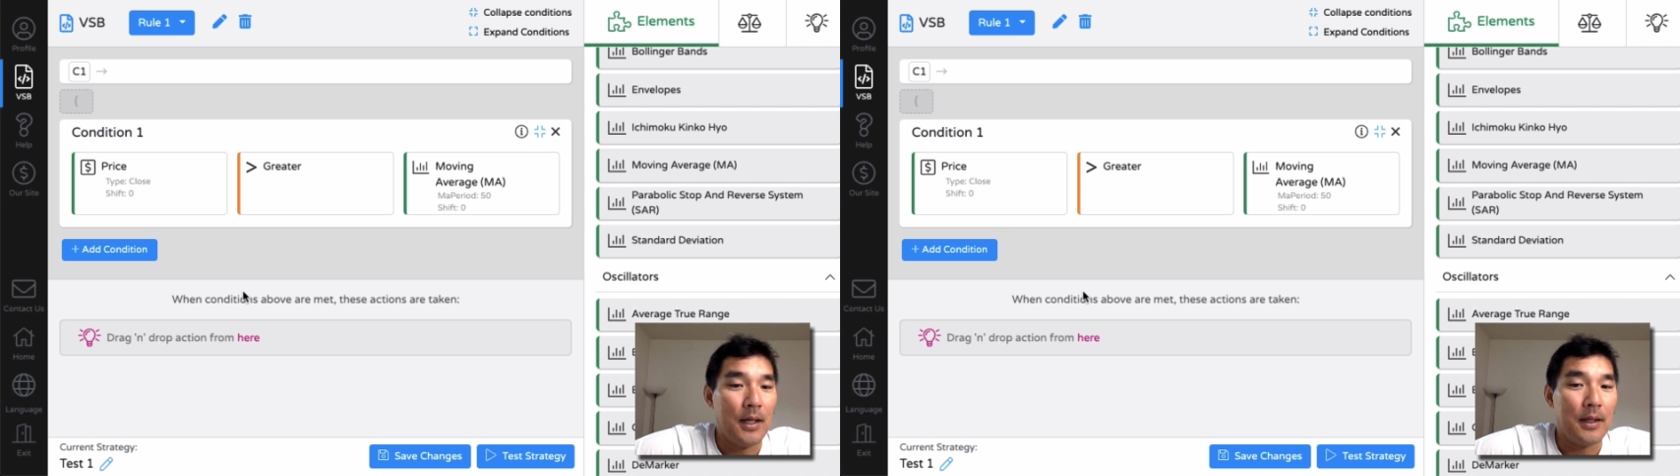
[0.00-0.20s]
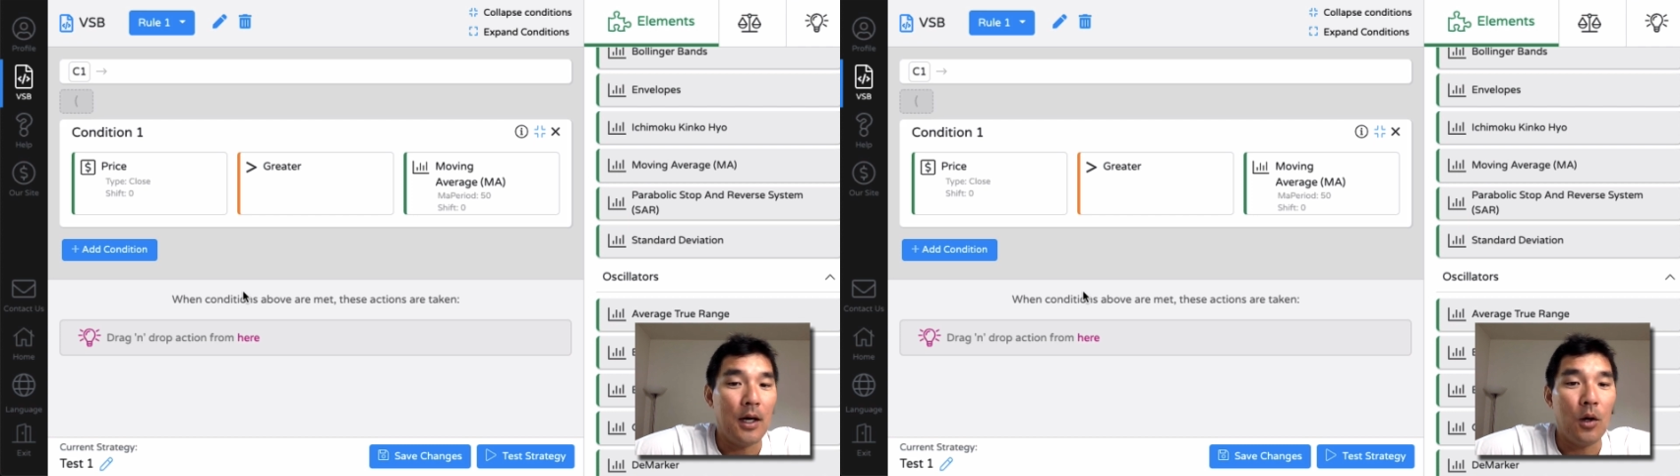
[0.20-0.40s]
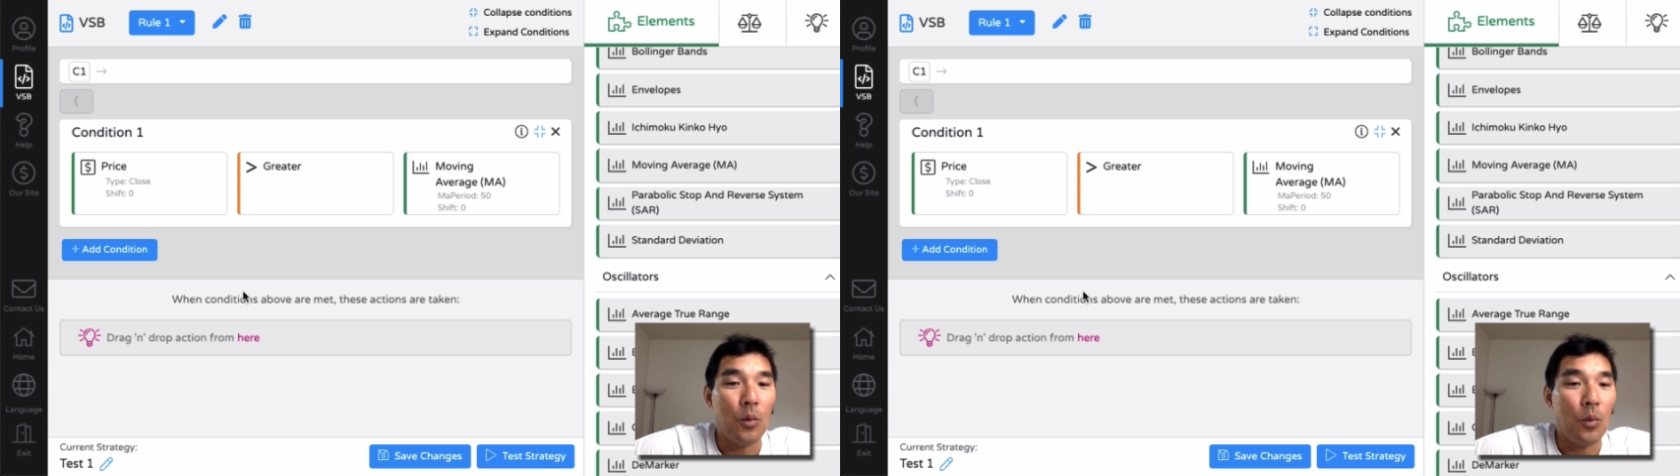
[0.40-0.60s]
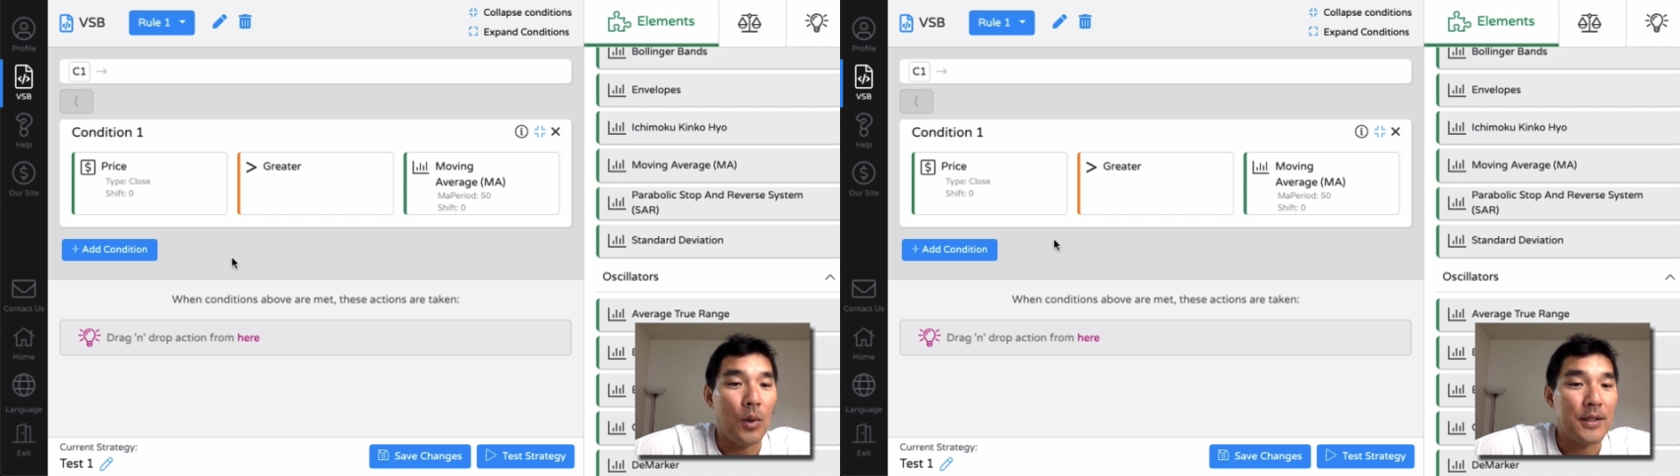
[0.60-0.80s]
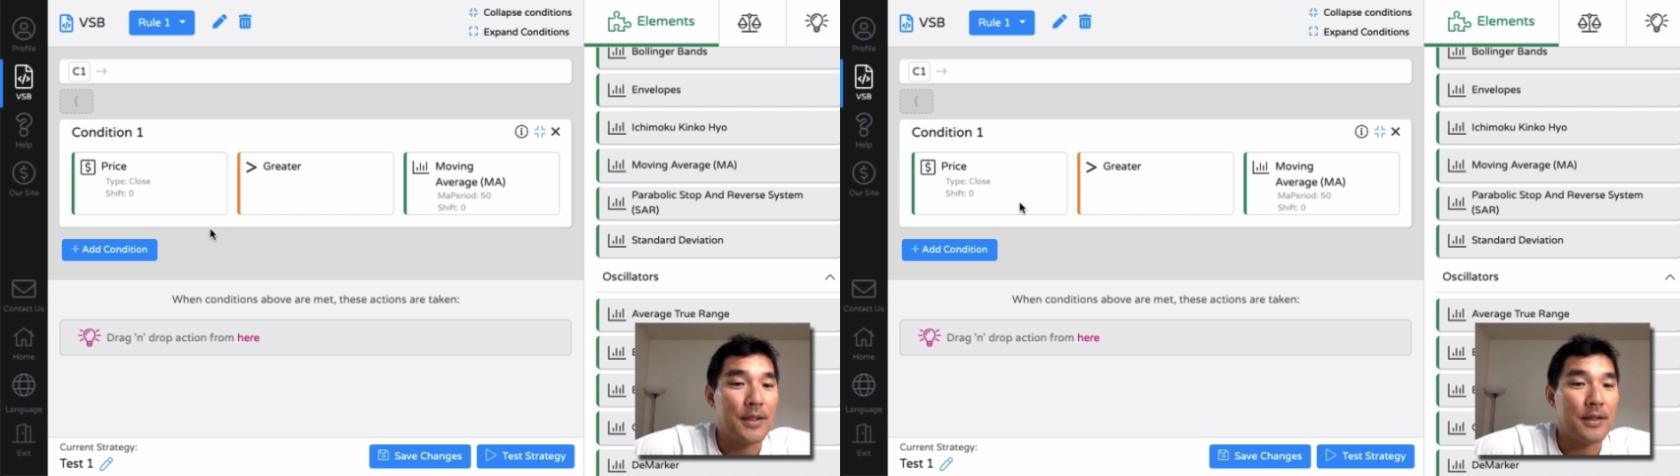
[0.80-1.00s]
Now,
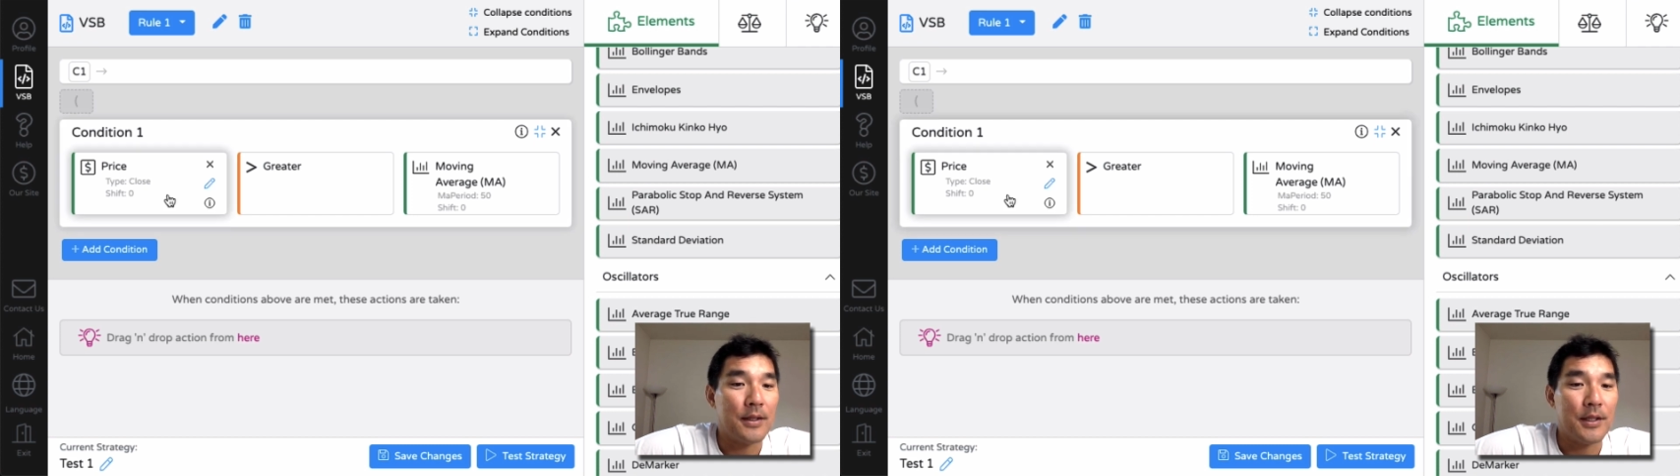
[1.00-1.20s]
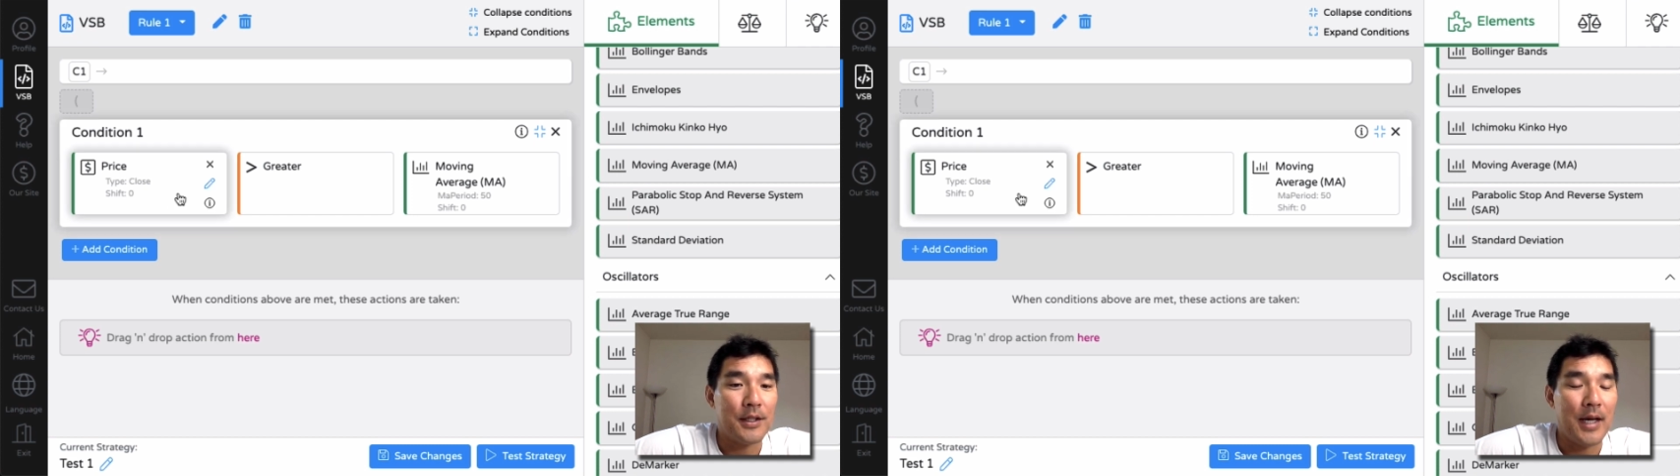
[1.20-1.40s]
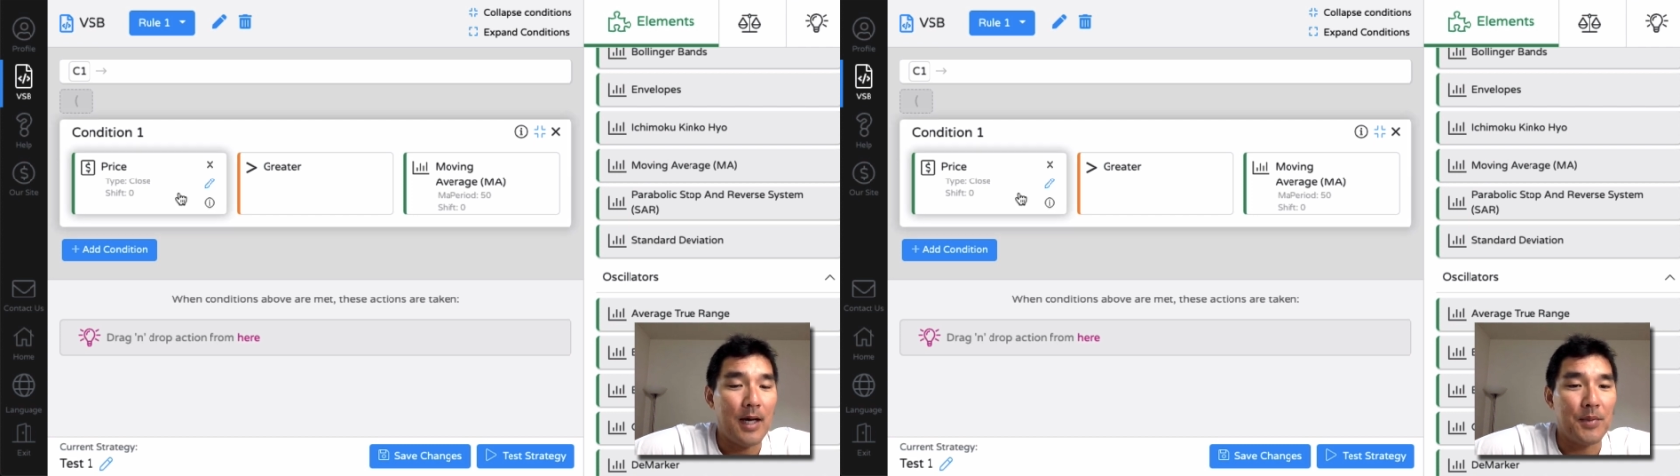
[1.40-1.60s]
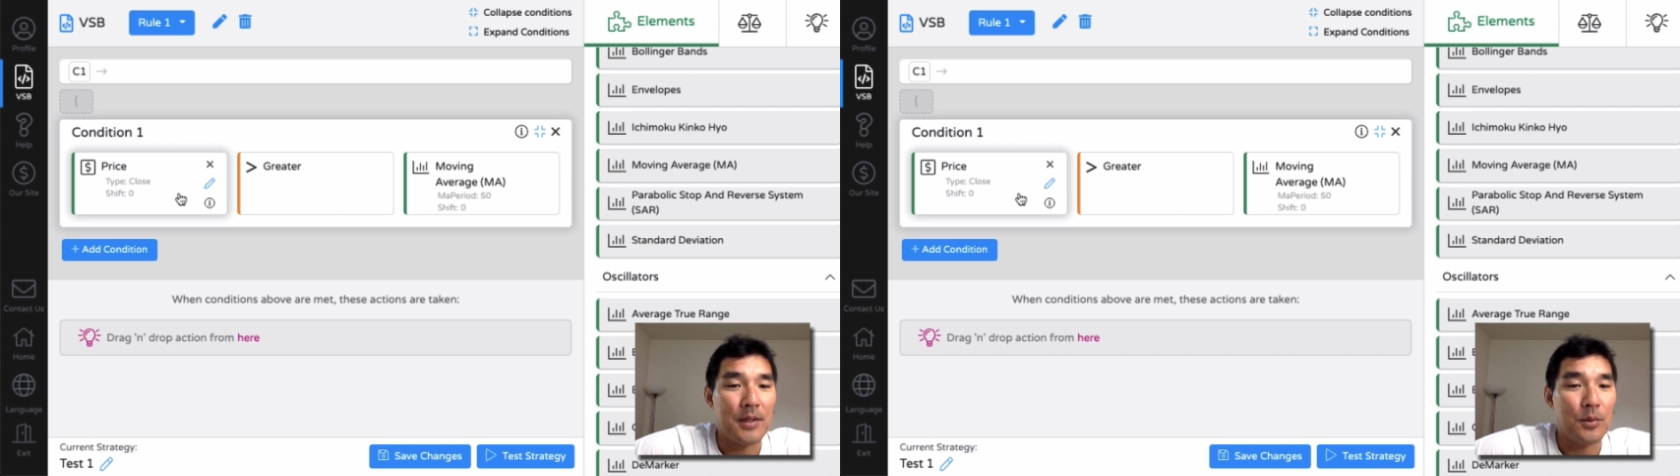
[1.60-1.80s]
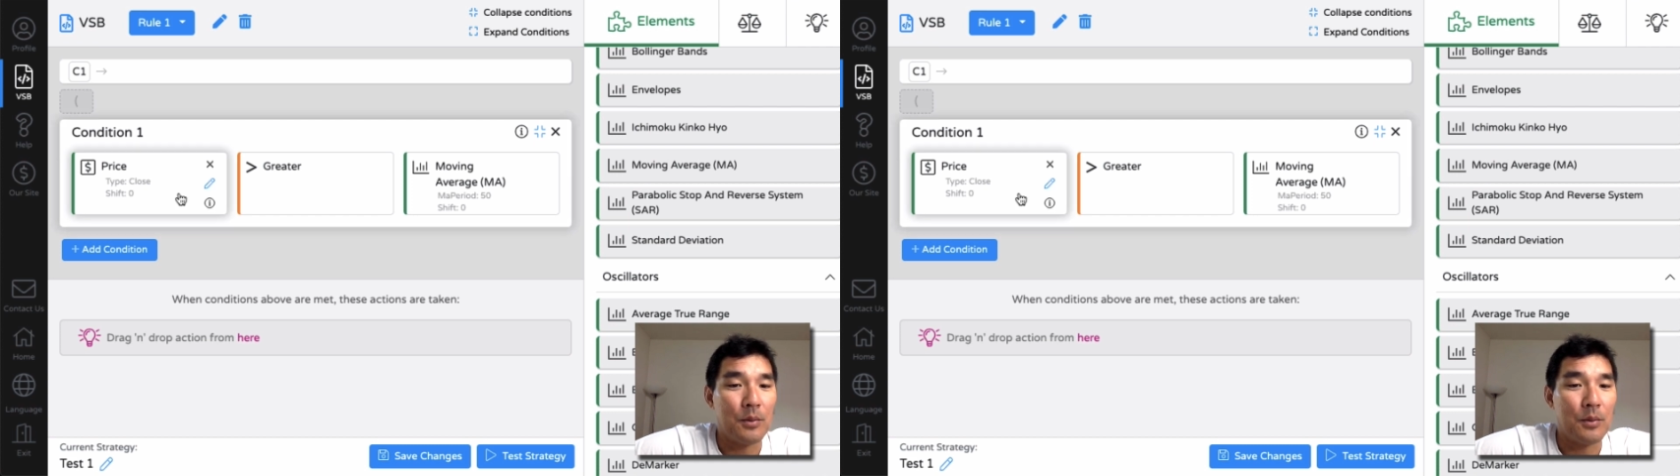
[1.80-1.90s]
once this condition happens,